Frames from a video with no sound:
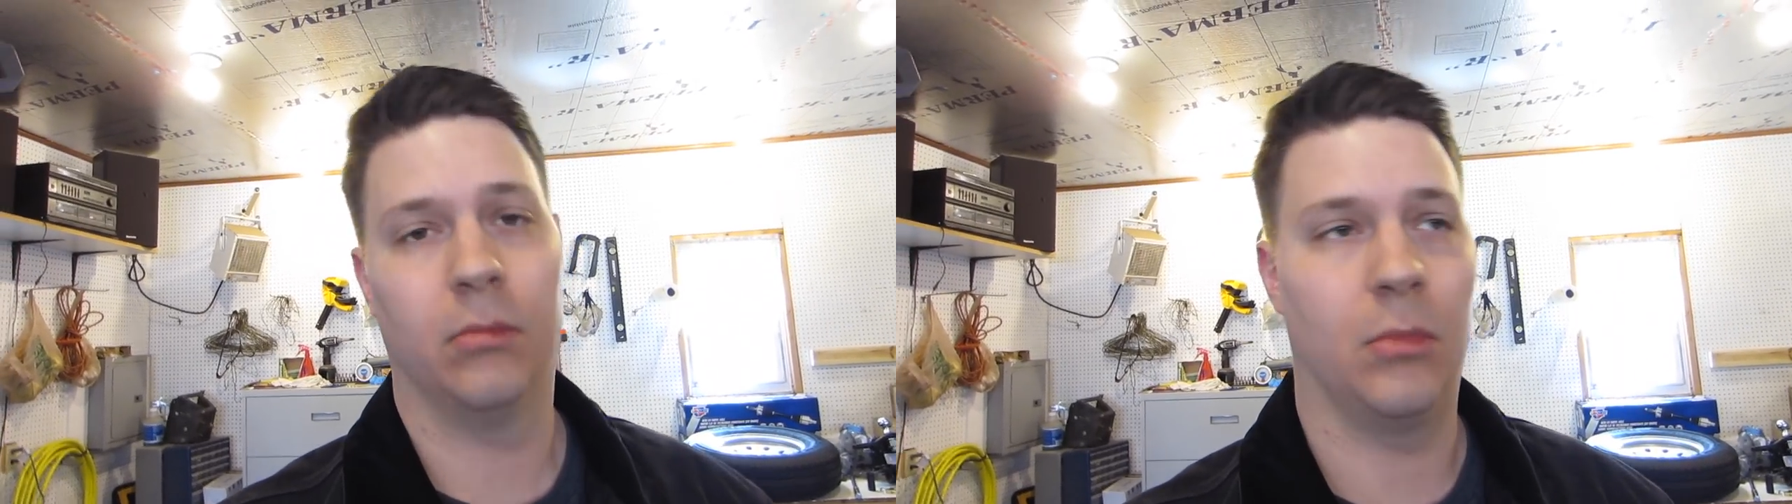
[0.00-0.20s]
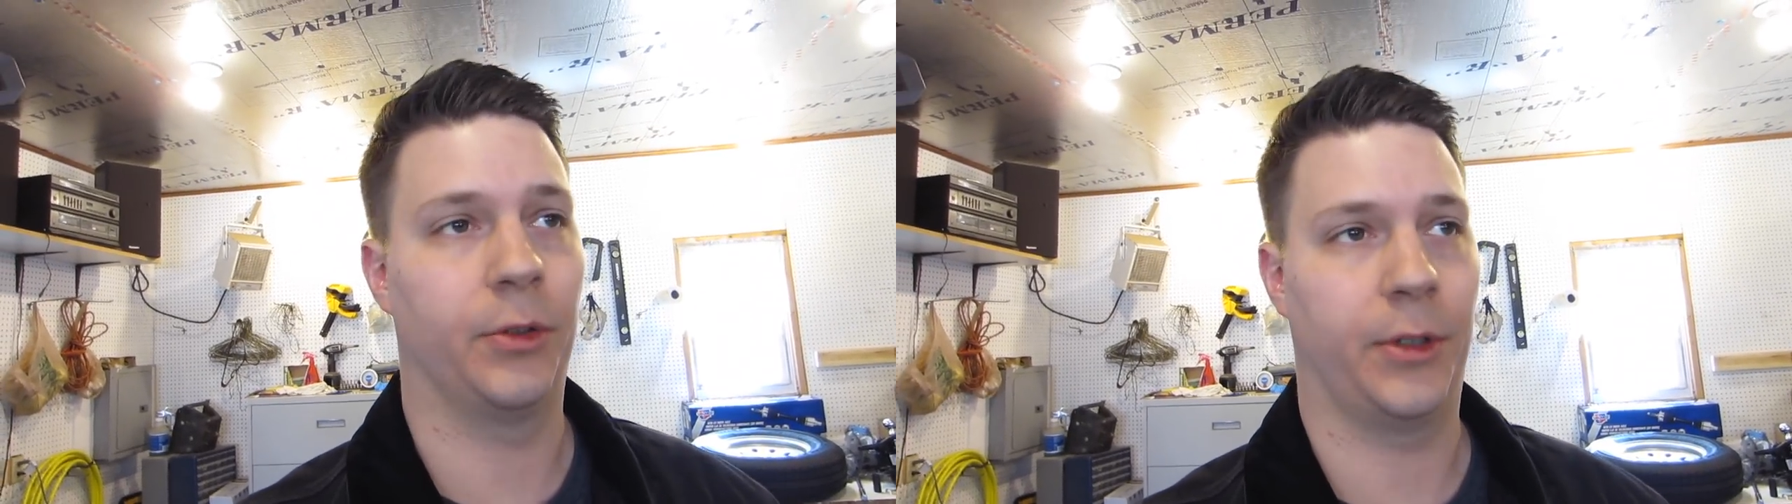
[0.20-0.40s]

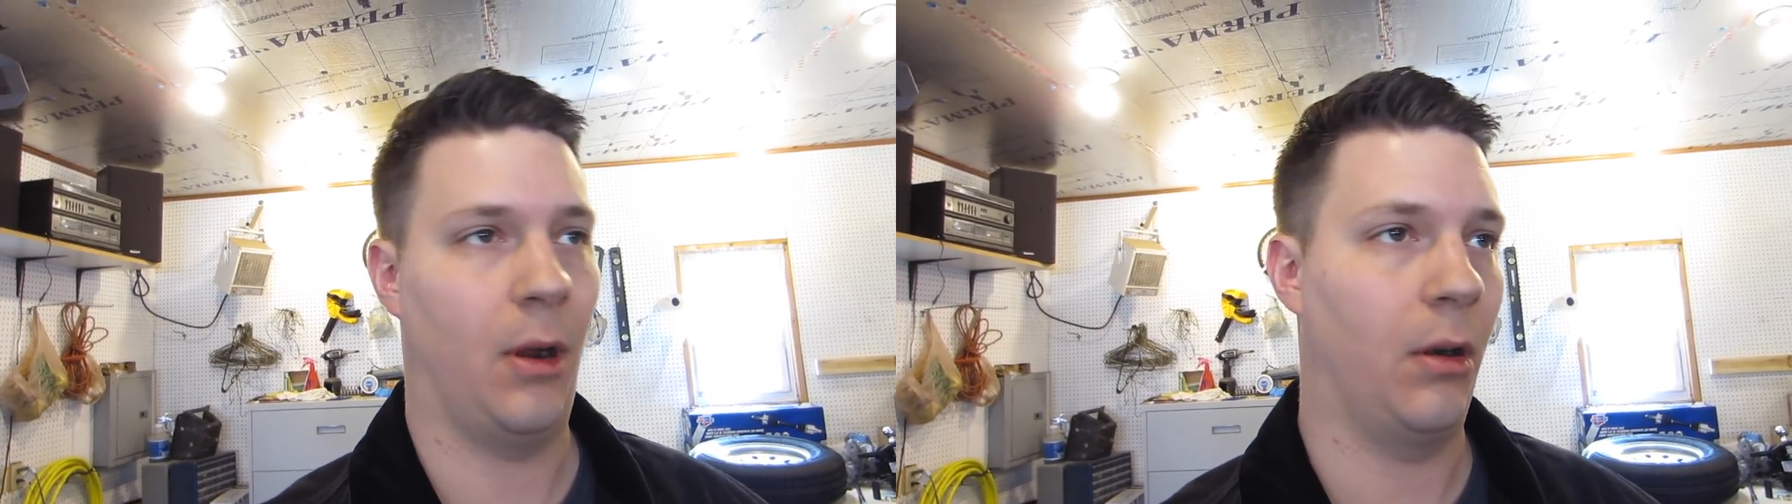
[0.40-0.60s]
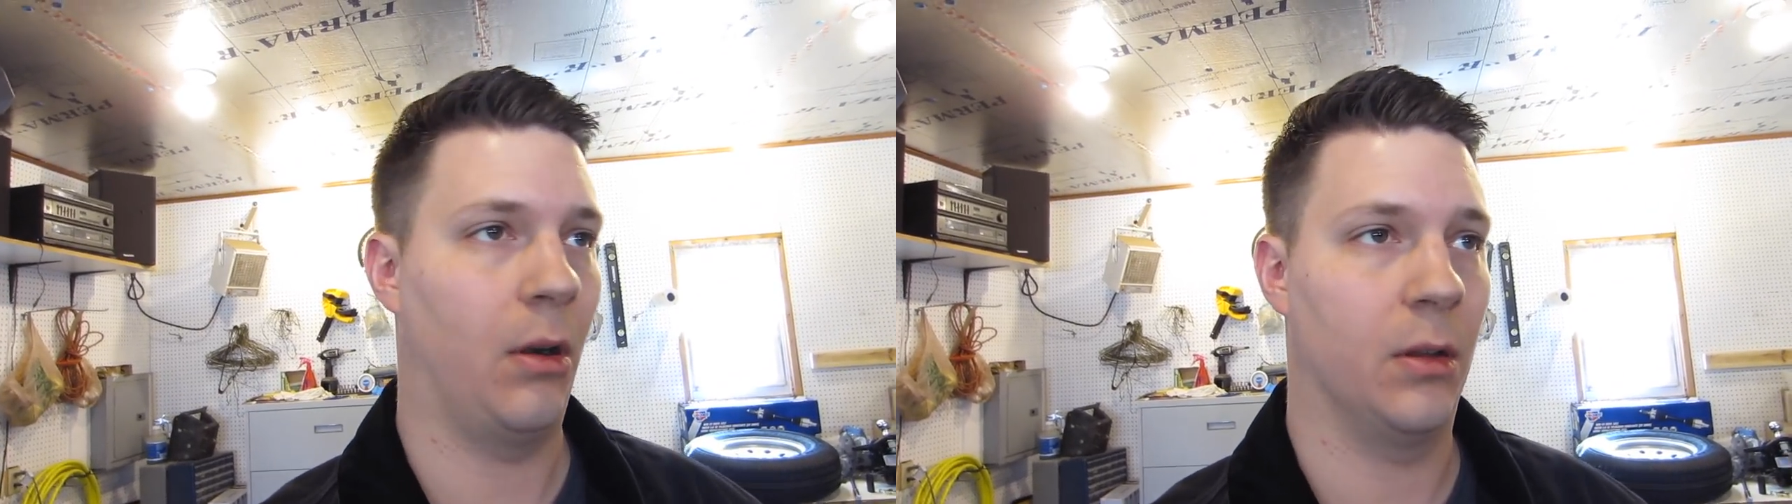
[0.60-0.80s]

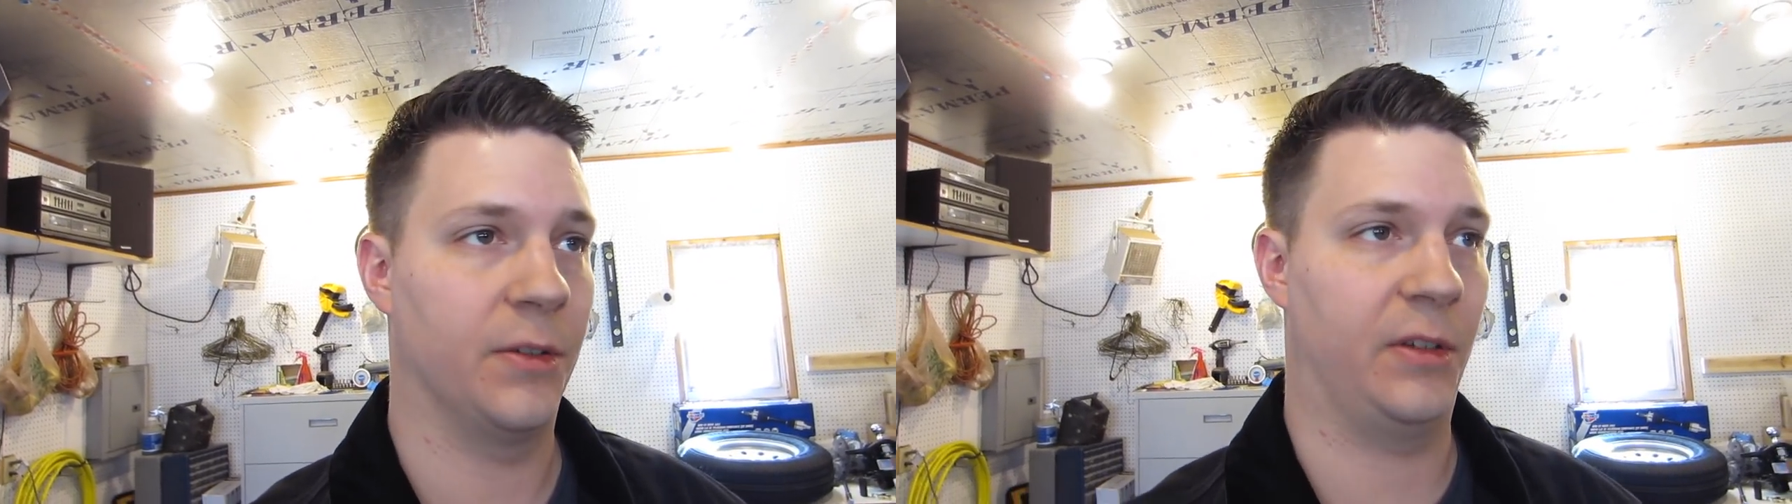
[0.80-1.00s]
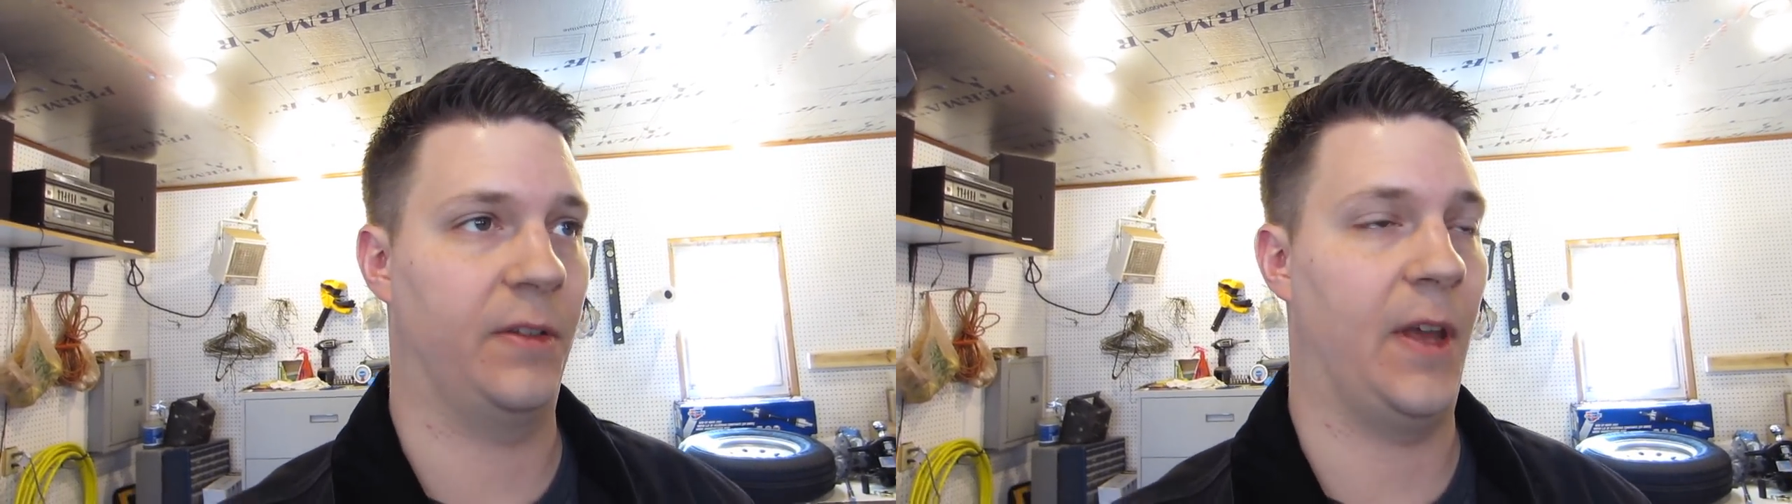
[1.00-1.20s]
multi-car
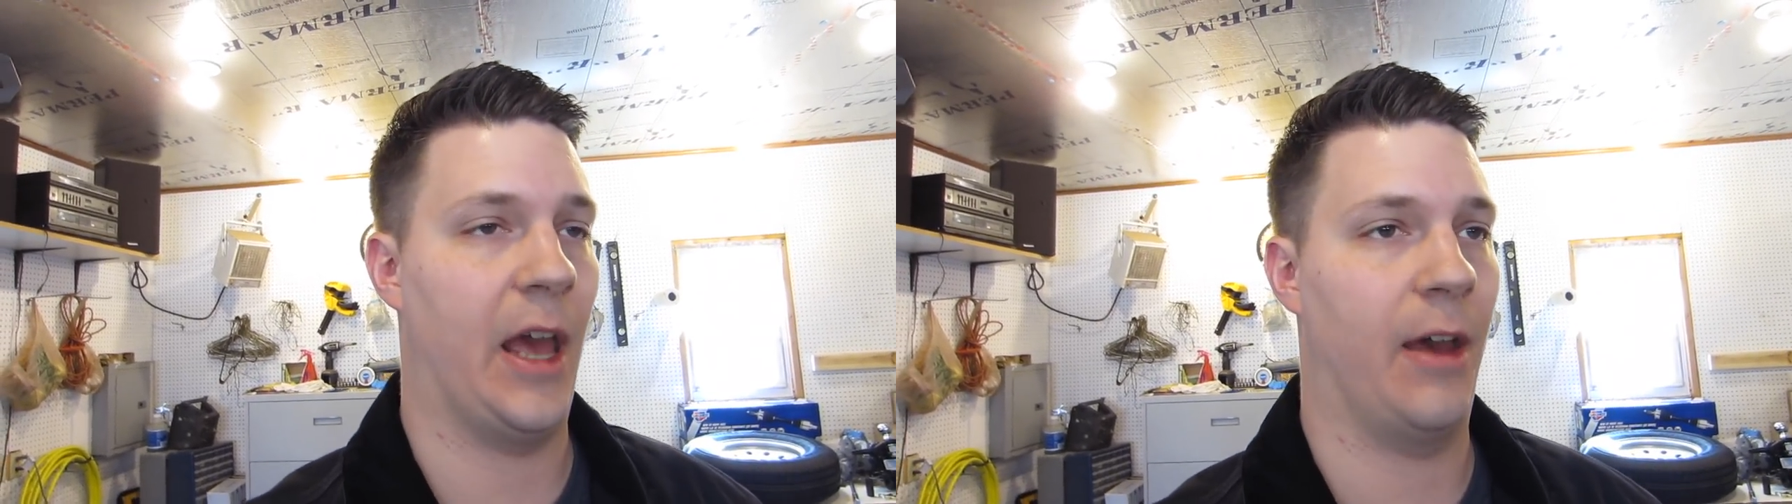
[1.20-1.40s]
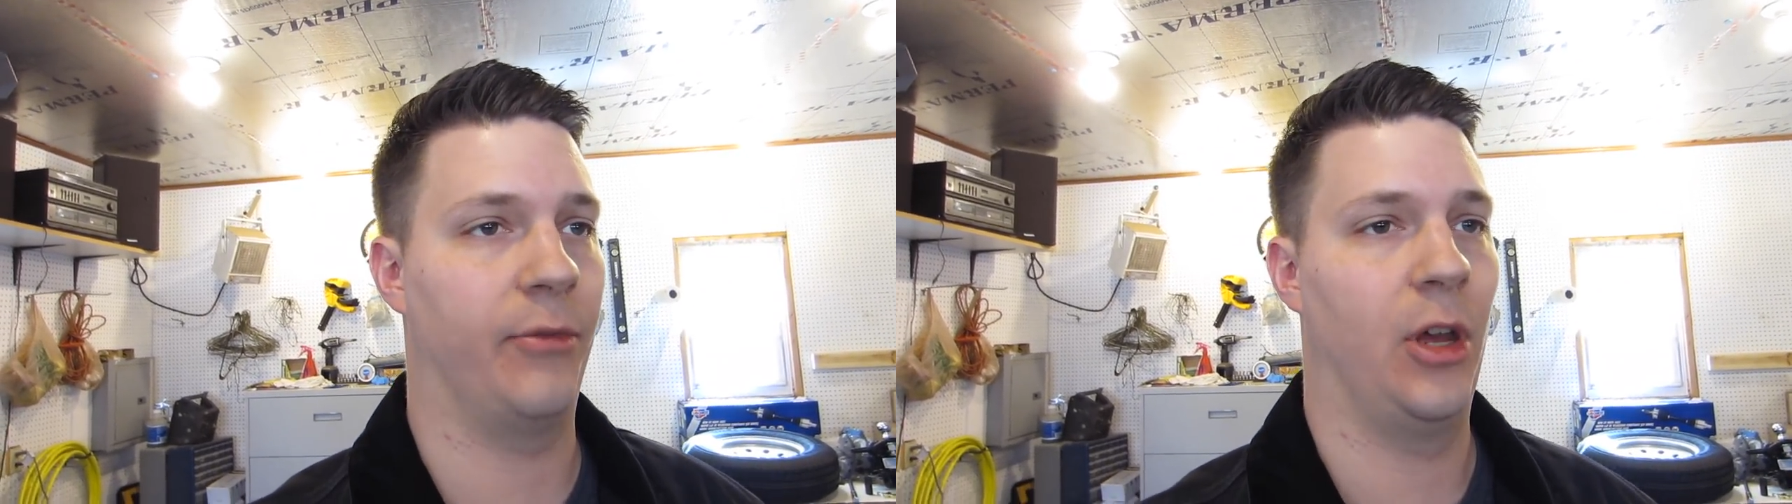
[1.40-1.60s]
haulers that they
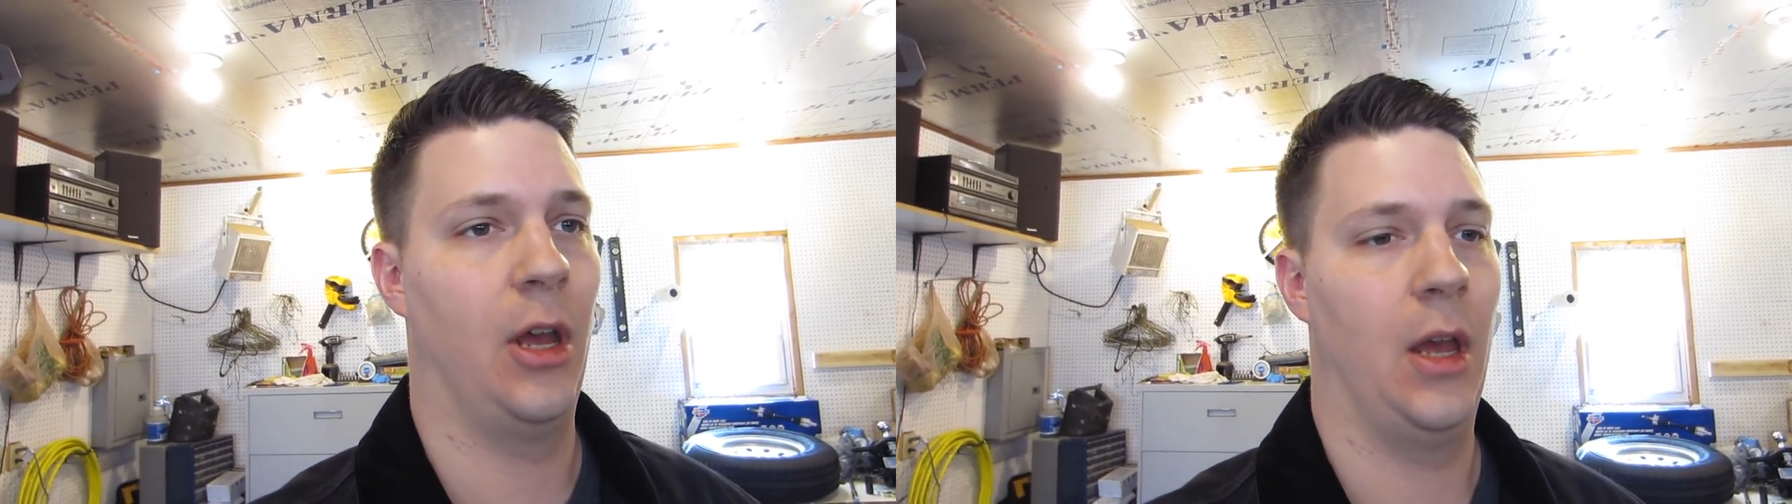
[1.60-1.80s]
have,